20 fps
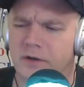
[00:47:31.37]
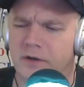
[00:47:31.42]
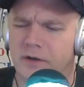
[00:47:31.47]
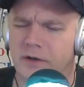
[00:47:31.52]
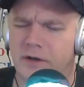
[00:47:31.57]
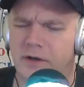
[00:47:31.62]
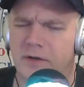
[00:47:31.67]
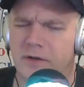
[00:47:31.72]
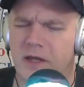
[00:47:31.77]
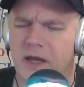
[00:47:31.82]

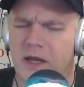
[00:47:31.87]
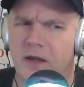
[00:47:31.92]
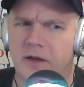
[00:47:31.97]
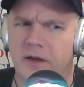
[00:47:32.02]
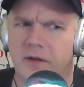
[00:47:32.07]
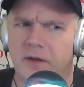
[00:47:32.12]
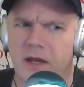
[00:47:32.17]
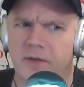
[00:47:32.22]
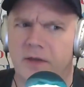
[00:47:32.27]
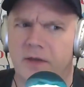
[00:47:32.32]
in
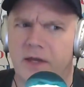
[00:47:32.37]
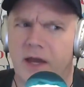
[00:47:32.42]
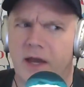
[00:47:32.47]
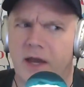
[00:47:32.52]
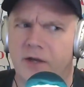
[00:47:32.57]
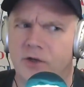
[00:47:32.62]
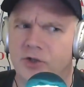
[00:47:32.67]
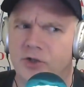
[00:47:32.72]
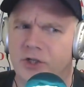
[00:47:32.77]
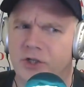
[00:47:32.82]
the
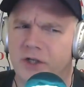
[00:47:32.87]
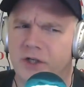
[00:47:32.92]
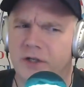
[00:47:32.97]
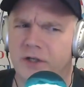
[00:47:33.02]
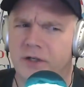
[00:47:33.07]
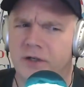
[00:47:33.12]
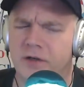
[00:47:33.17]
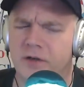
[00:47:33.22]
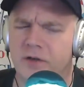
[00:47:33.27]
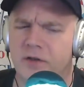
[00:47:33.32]

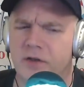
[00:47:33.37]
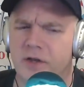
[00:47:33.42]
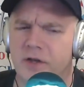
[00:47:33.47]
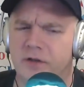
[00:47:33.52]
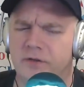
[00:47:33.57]
engine that